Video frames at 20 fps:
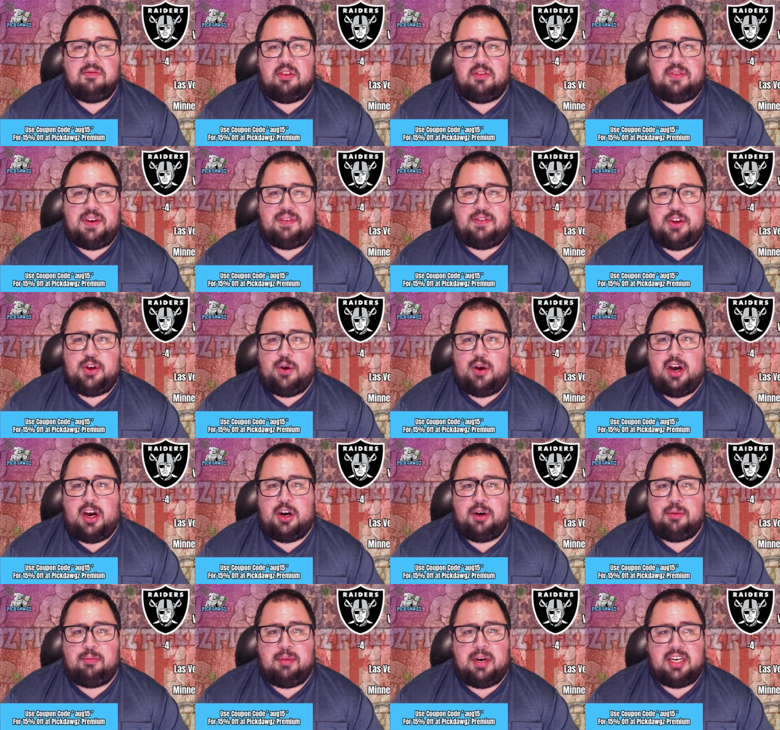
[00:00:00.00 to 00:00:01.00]
for 50 or
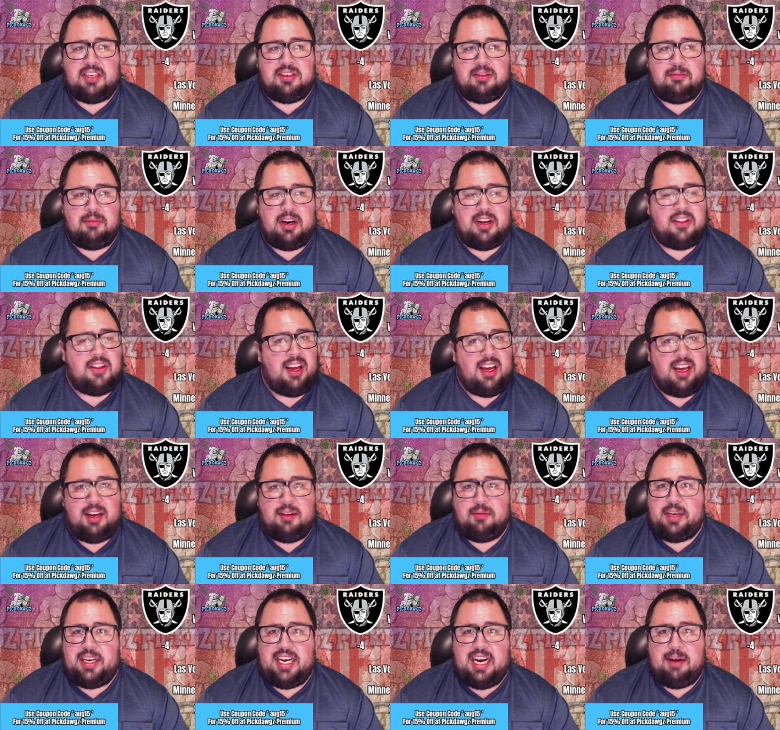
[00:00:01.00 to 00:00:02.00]
100 bucks a month.
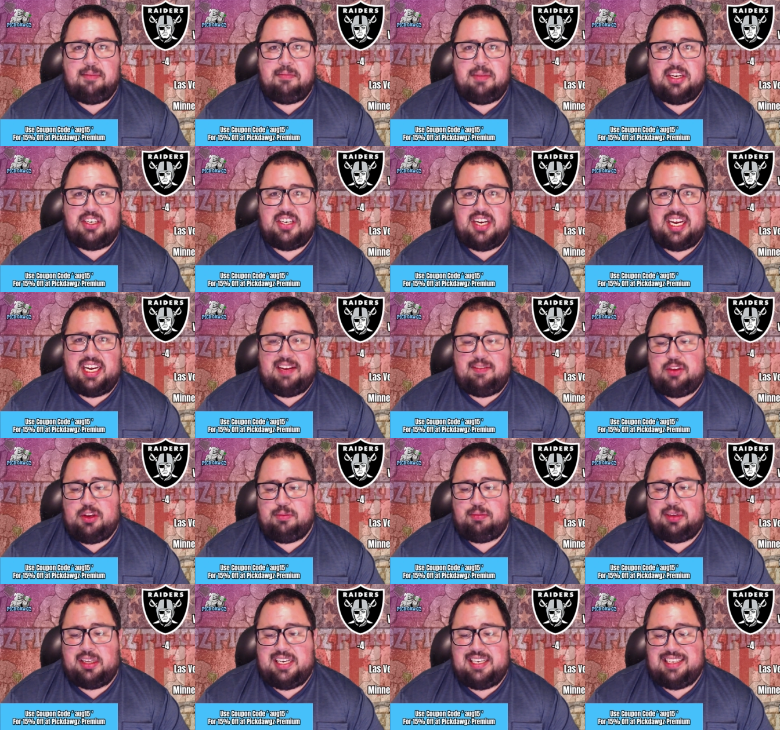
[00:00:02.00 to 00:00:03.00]
But you got Mitch and I giving
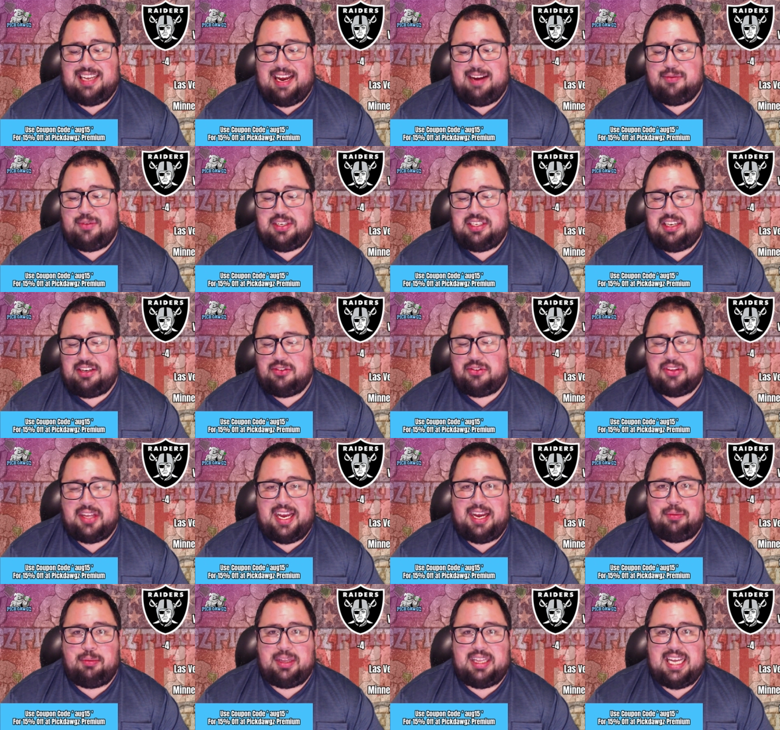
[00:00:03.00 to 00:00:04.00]
you plays every single
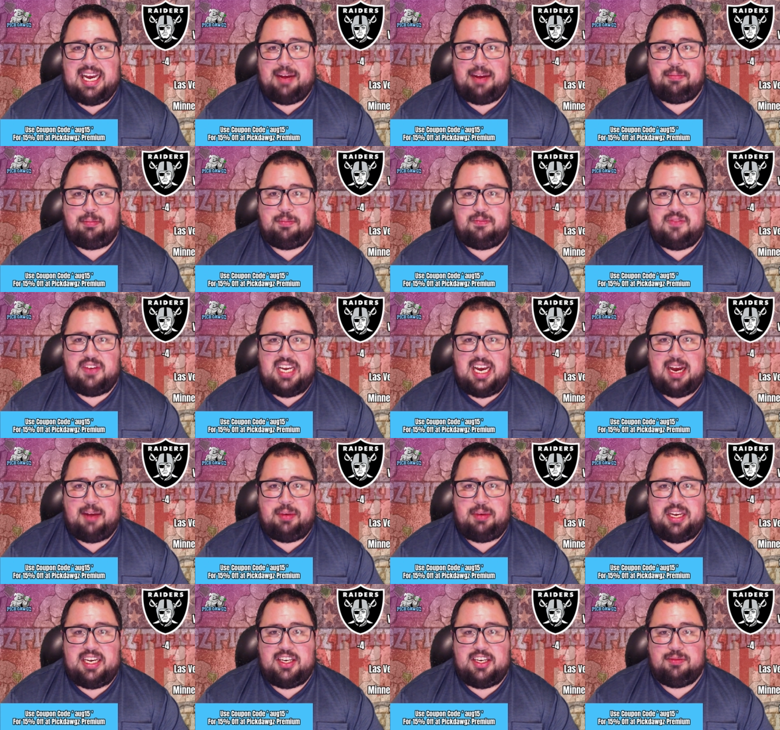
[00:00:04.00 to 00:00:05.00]
day with that
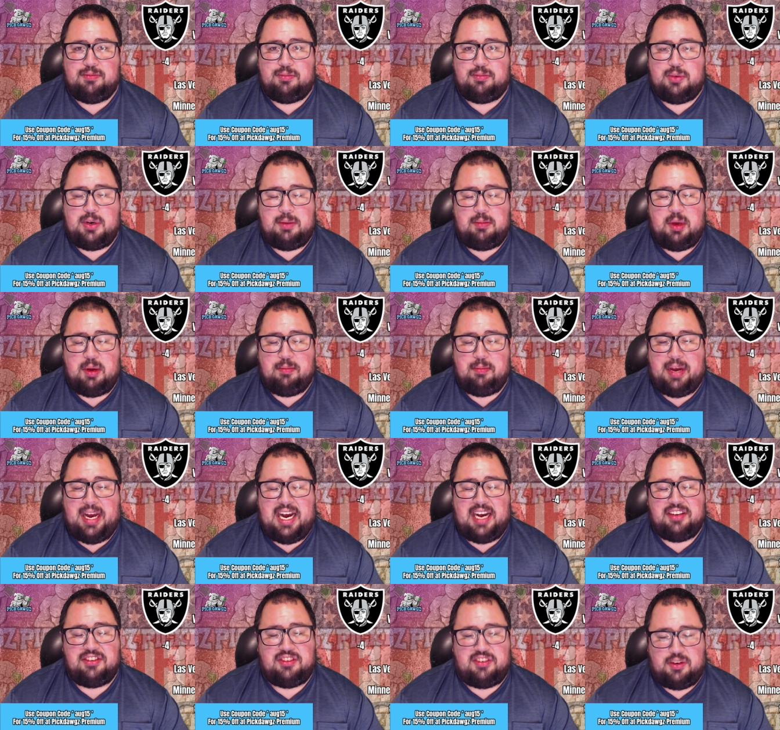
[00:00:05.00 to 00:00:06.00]
VIP and premium pass.